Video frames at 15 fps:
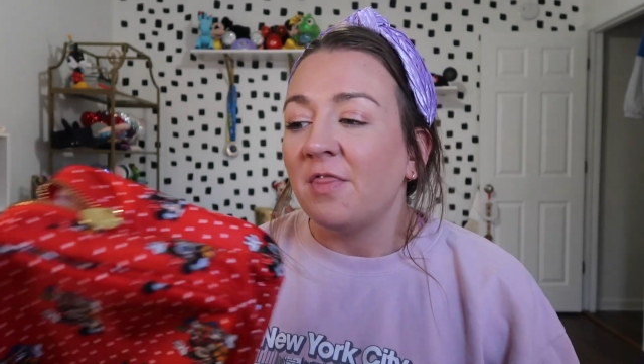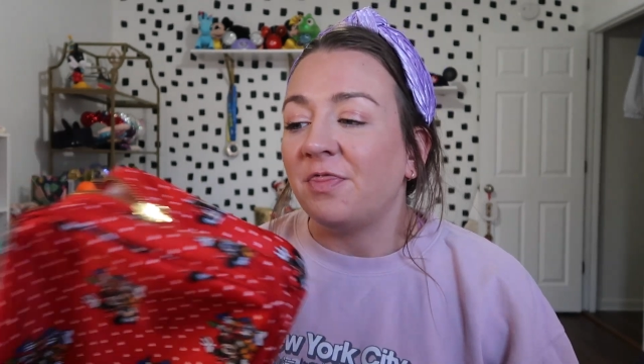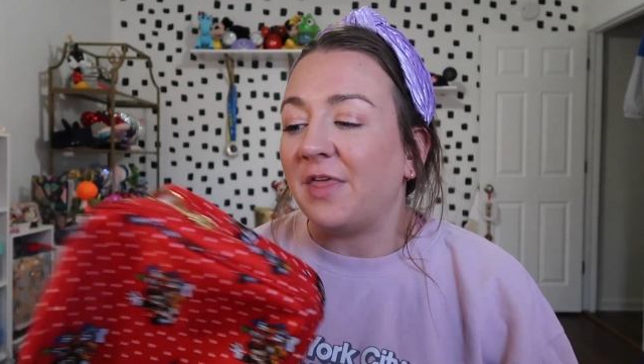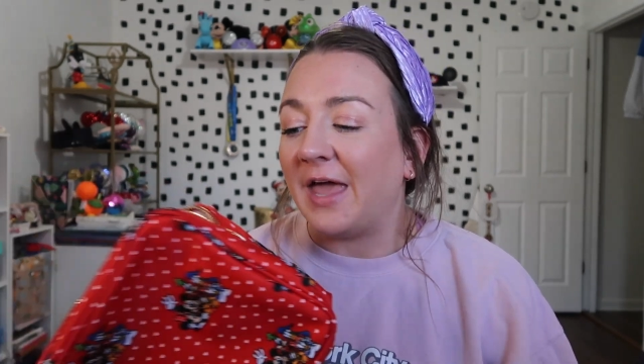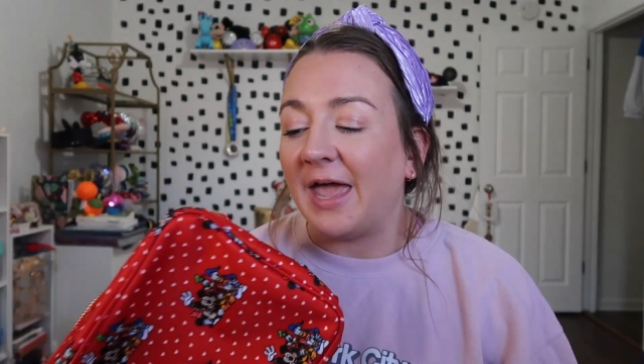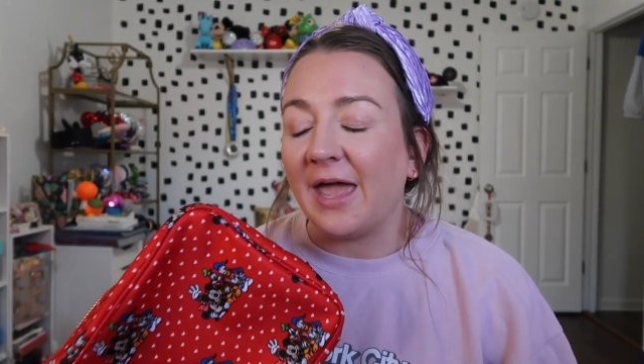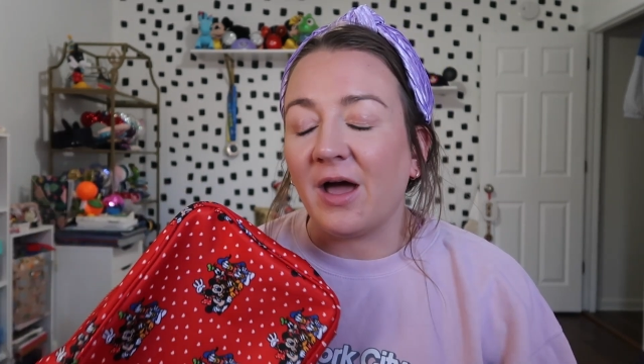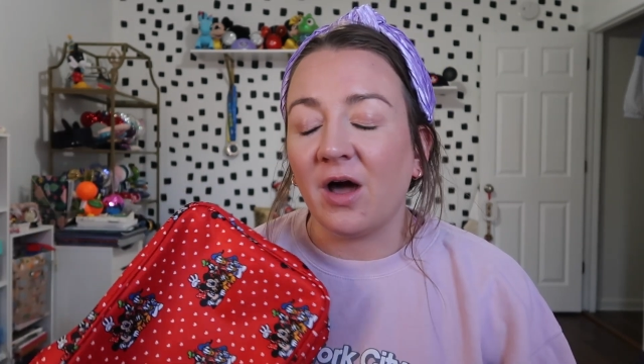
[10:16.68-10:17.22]

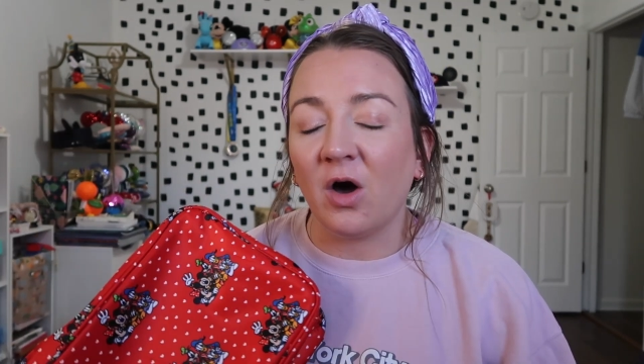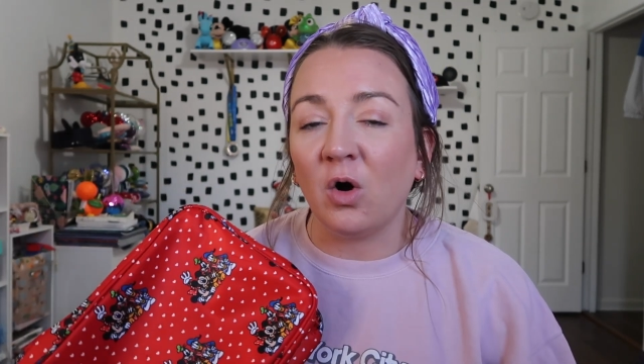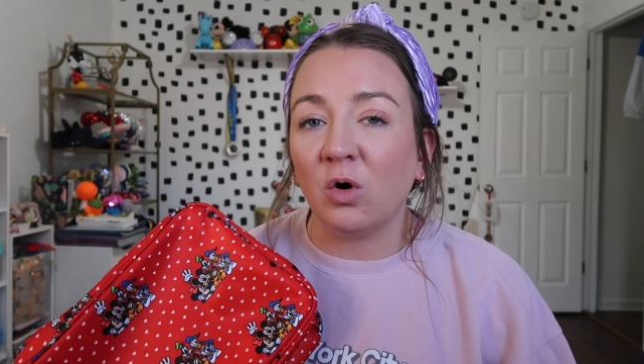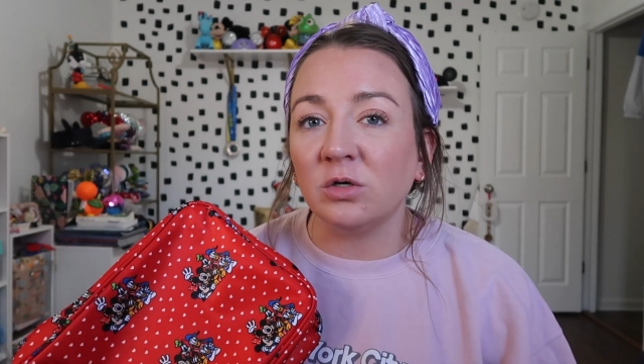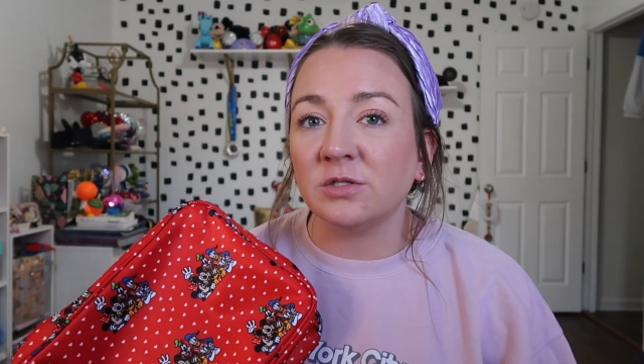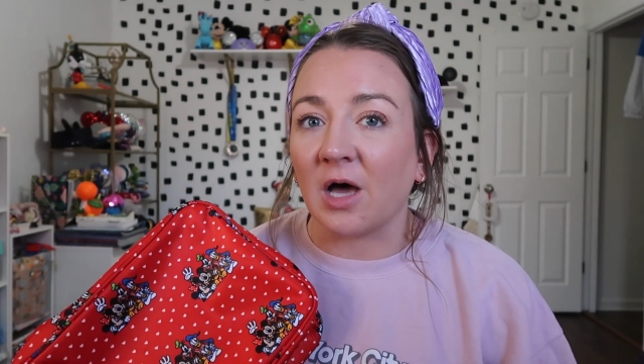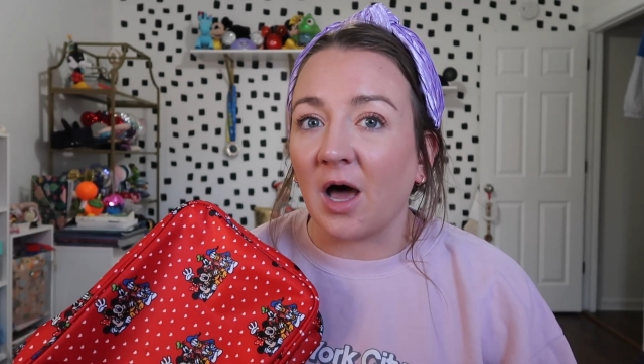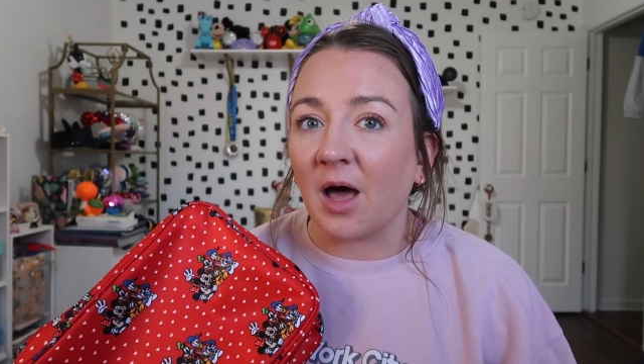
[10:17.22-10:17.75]
They
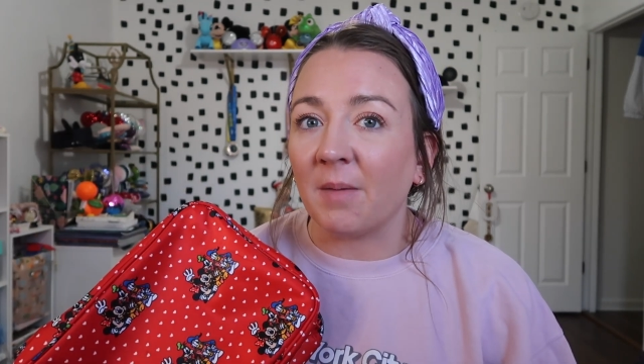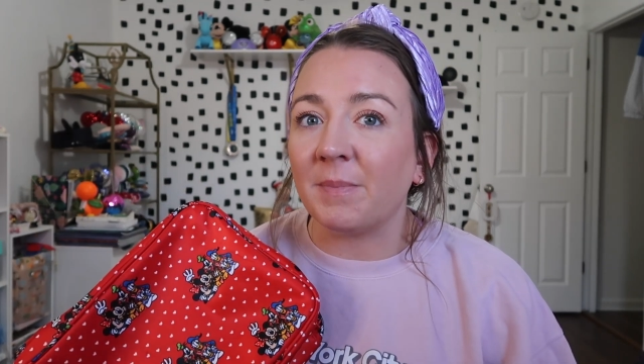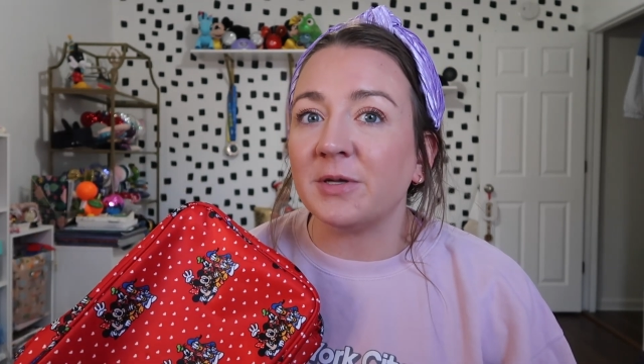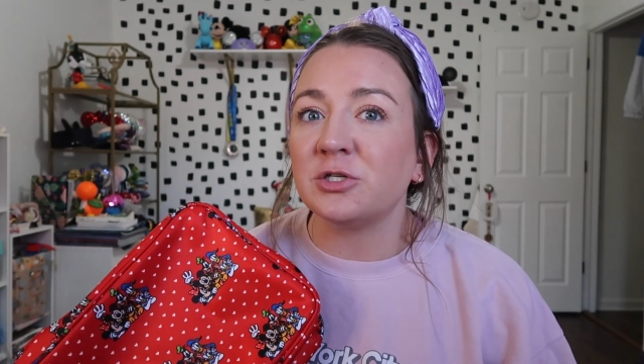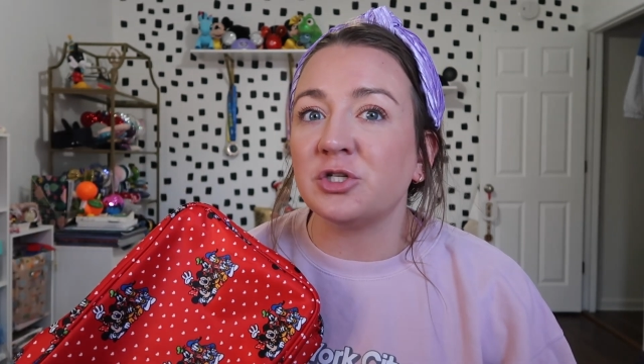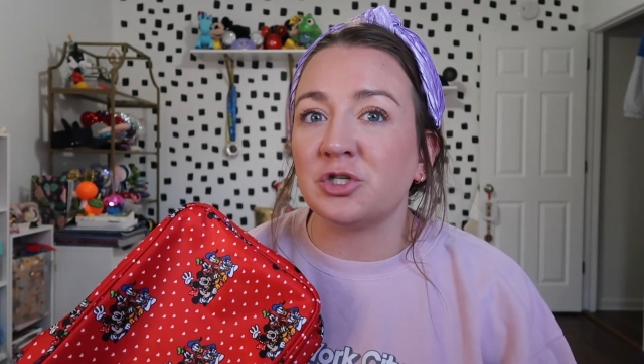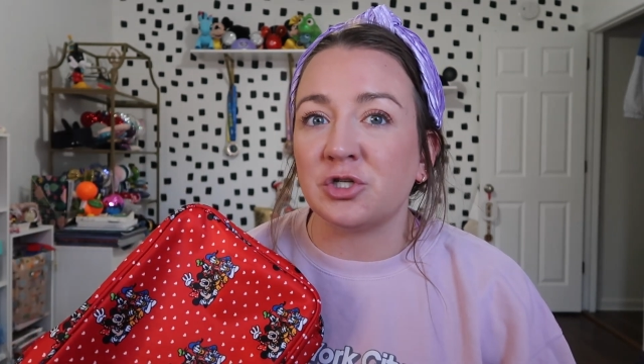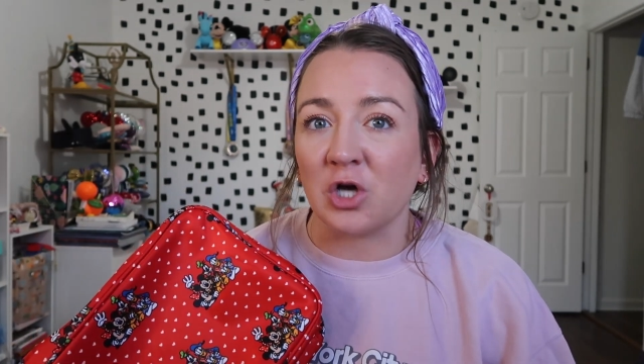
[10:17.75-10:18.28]
hold up
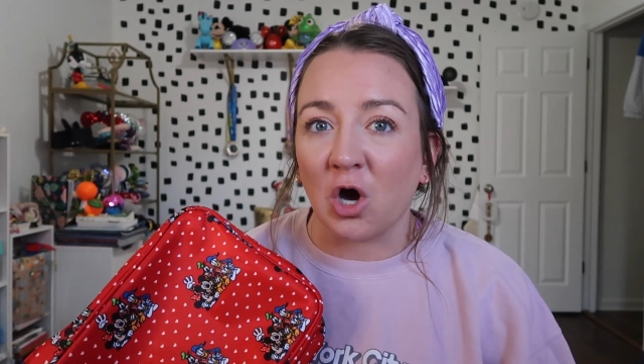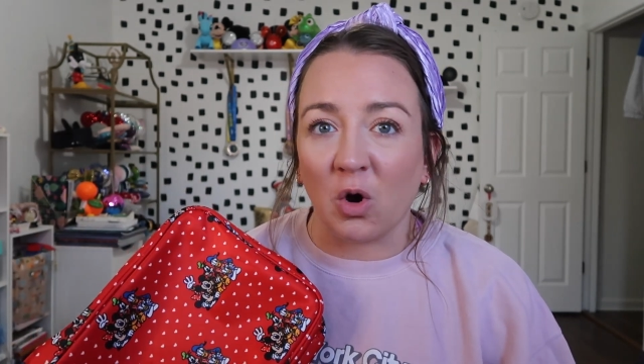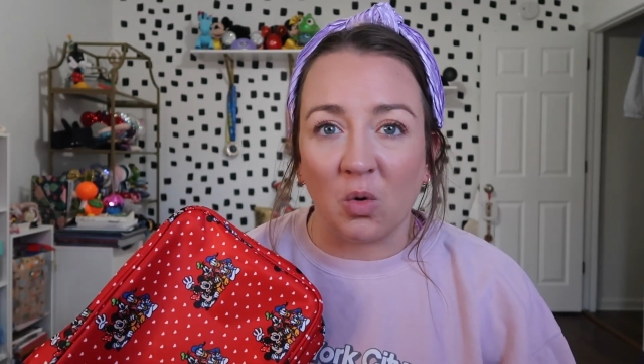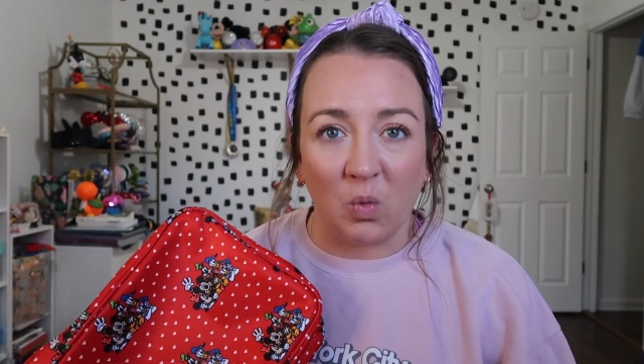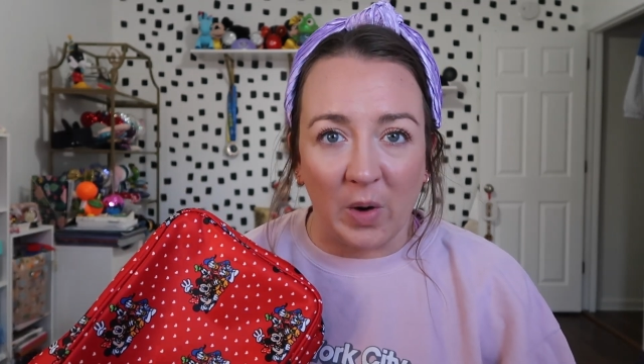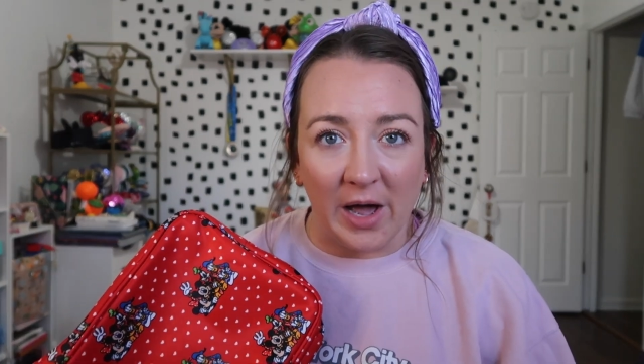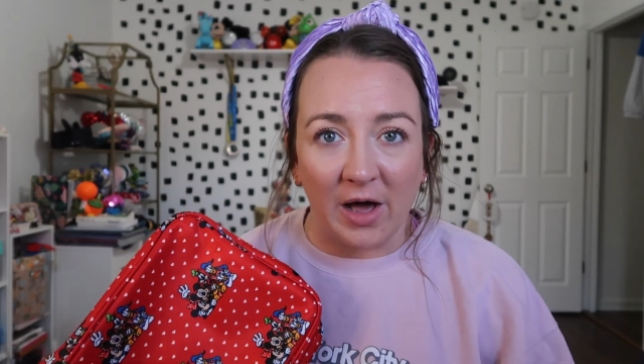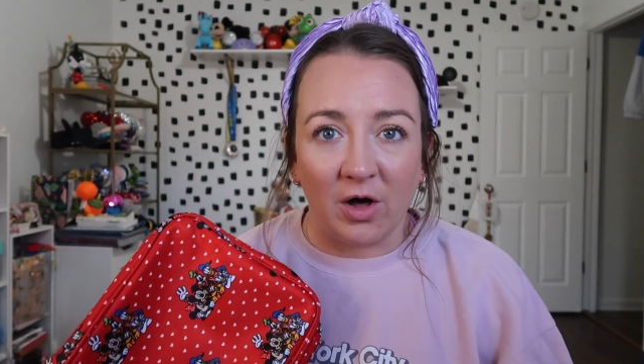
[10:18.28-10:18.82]
so
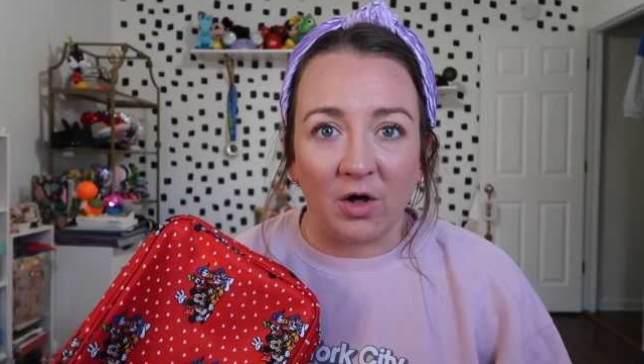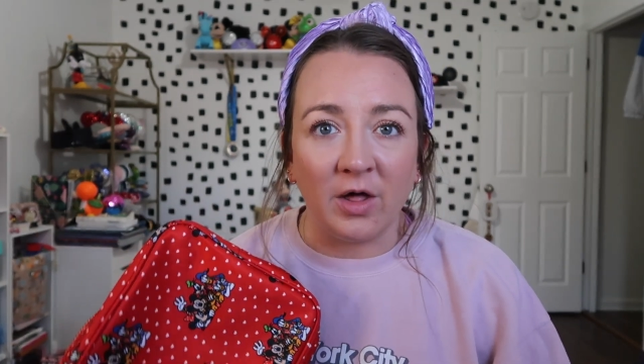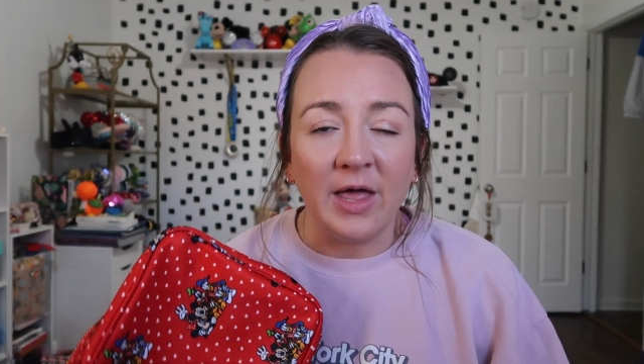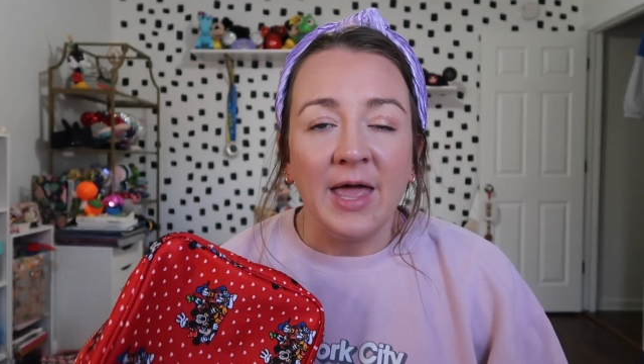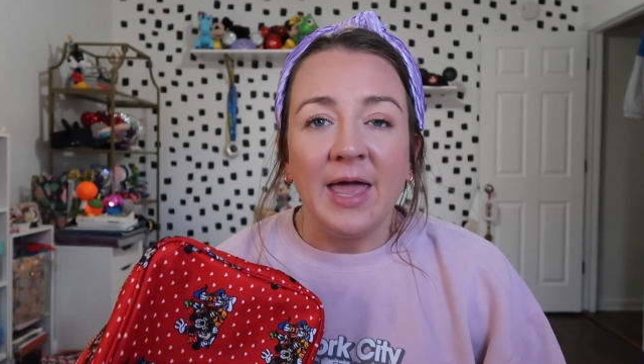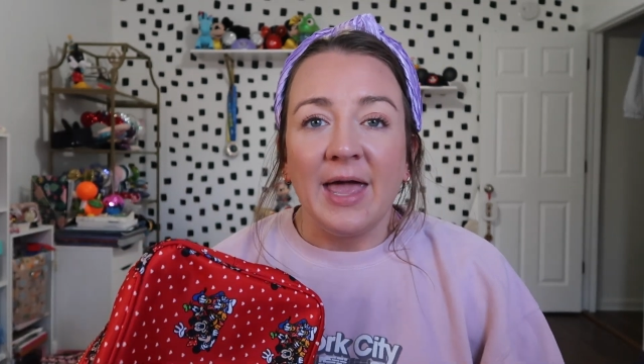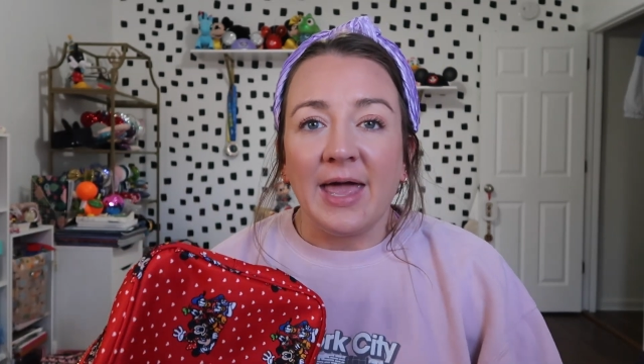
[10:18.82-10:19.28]
well.